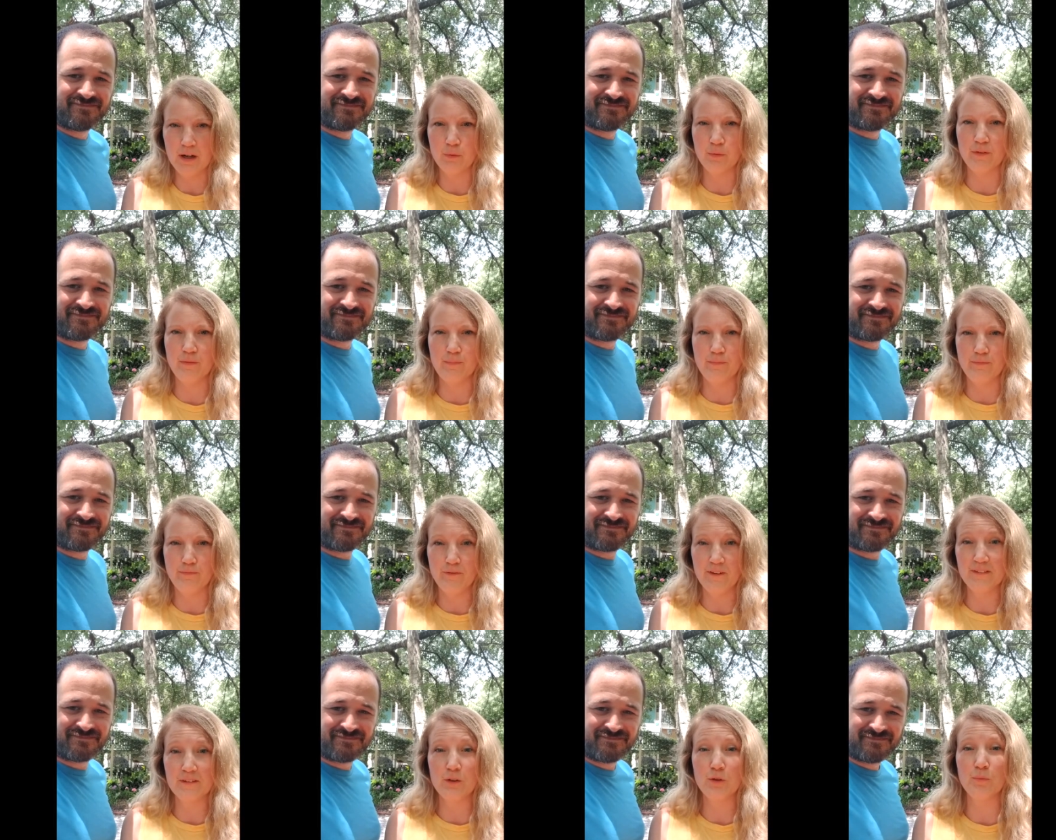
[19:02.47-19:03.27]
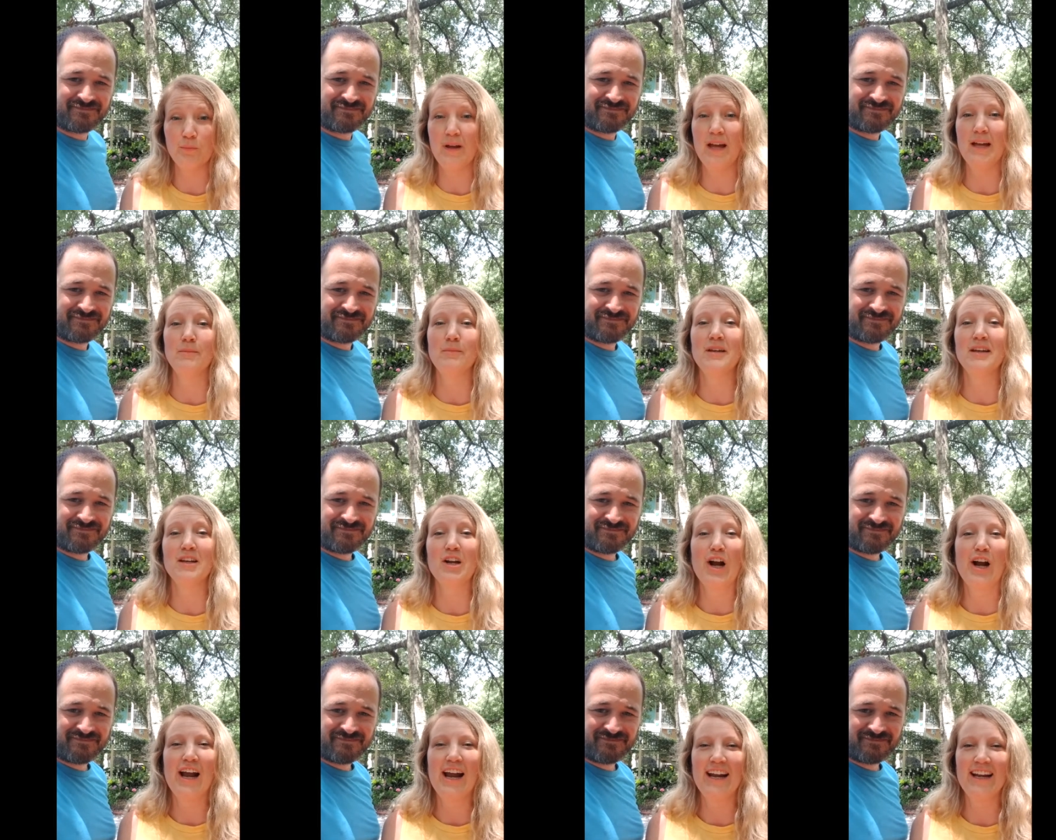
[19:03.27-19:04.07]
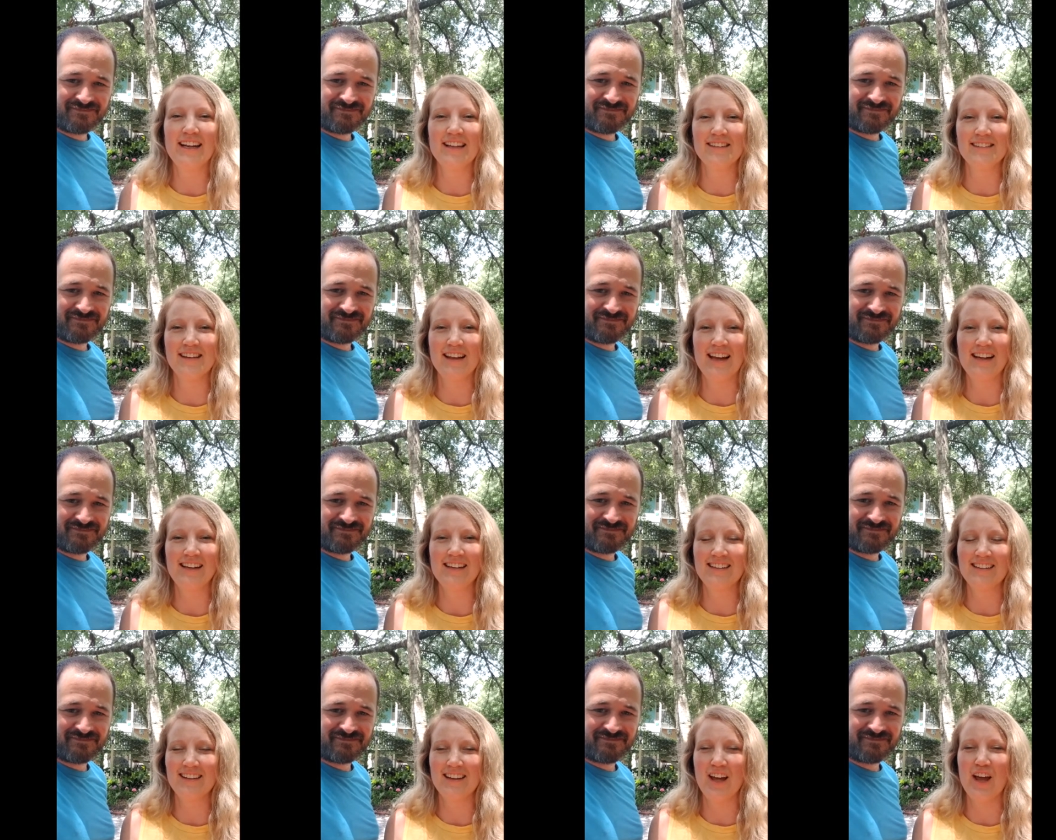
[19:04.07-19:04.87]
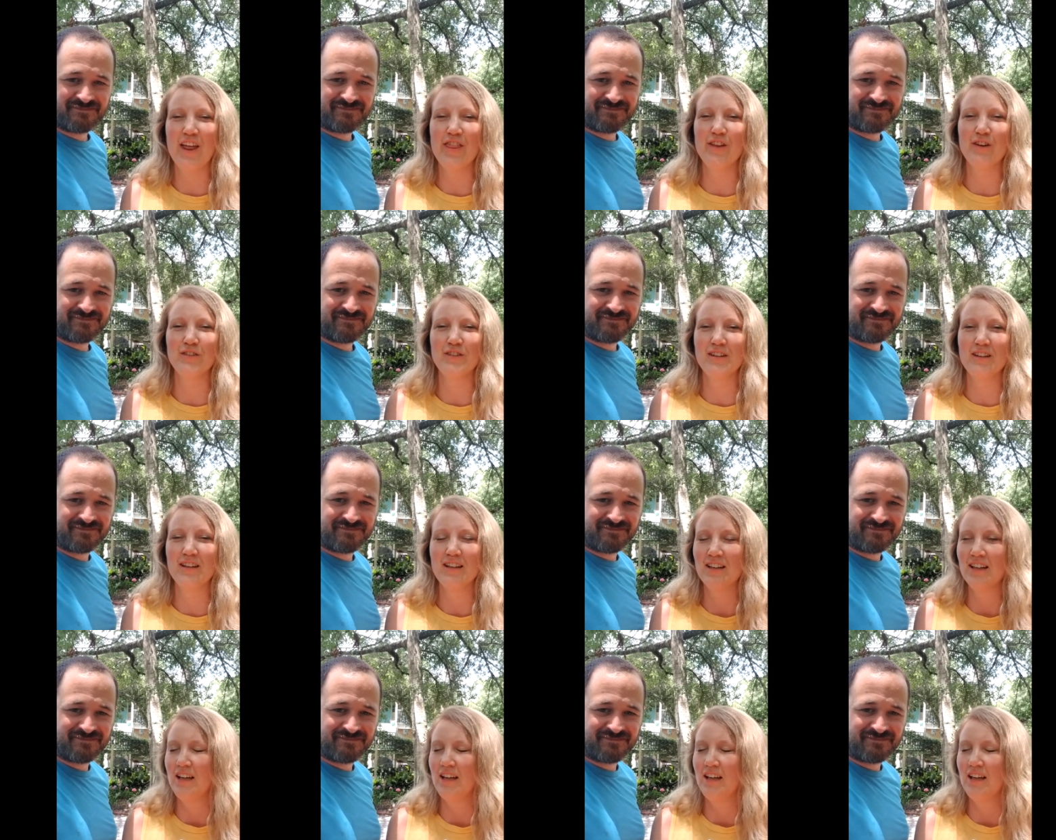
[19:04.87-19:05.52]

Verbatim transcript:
Speaker 1: with physical baby in our hands like the others.